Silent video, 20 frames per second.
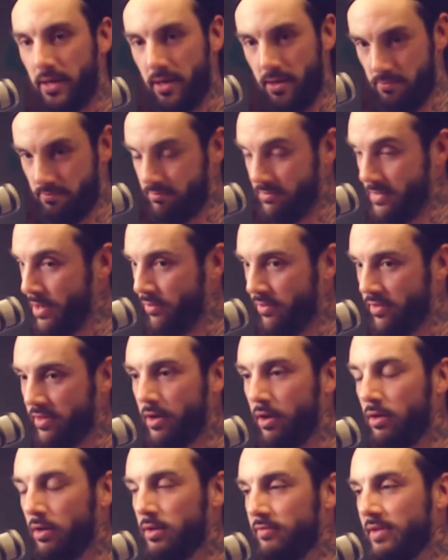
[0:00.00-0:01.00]
but I was
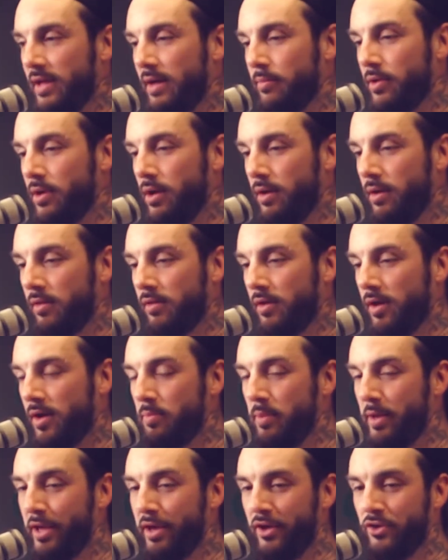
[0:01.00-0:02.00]
in all of Lebanon. It's
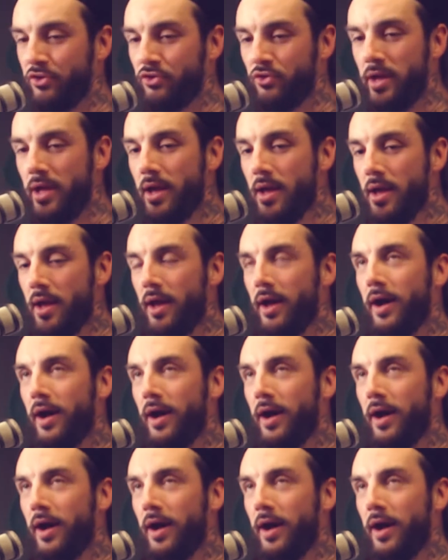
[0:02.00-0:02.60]
not a big country.